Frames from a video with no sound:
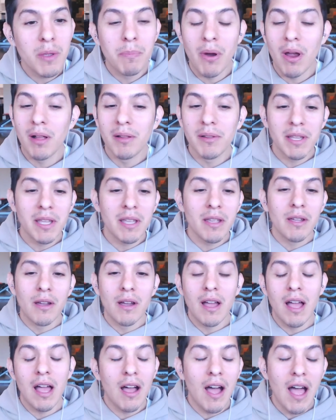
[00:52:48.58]
probably
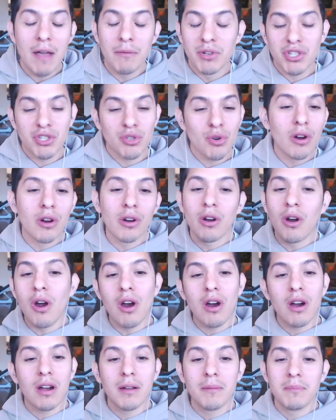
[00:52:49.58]
have a stronger
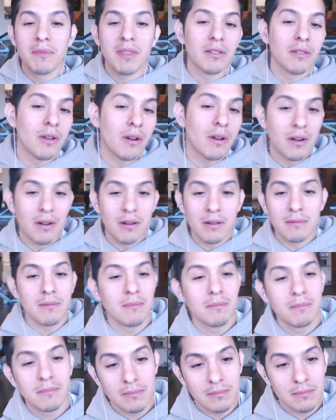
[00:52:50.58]
arm than our
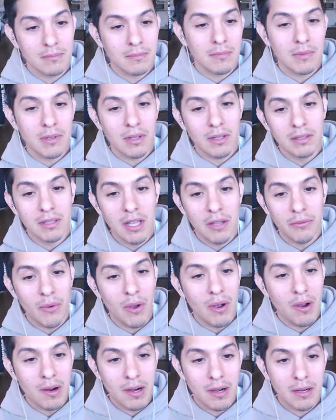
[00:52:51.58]
left
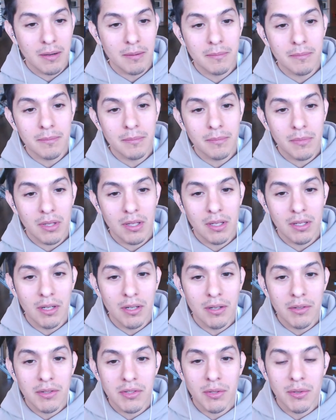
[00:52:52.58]
arm,
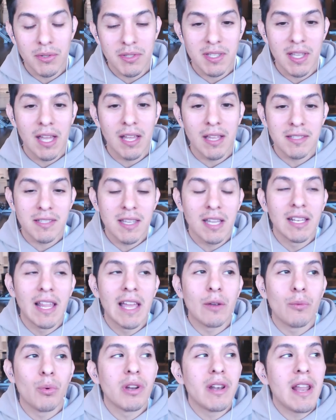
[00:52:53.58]
so it's not
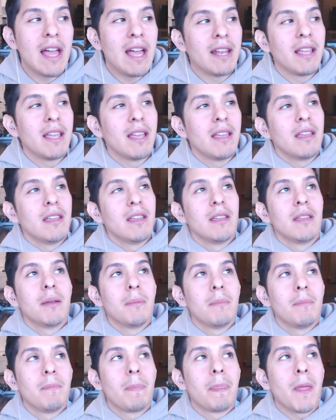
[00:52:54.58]
like
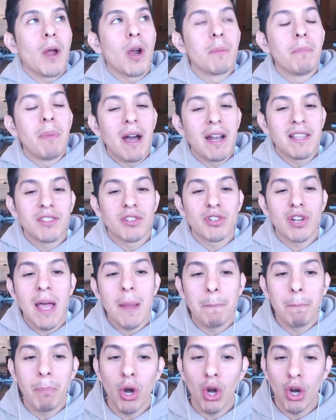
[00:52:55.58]
our bodies are
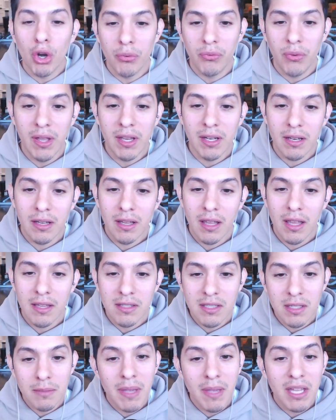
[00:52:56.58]
not perfect
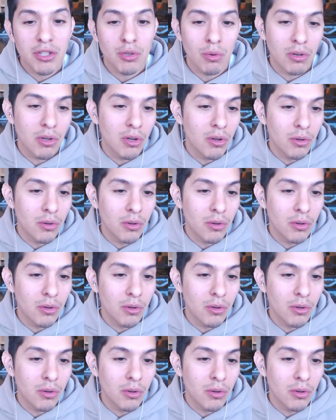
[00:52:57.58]
and symmetrical.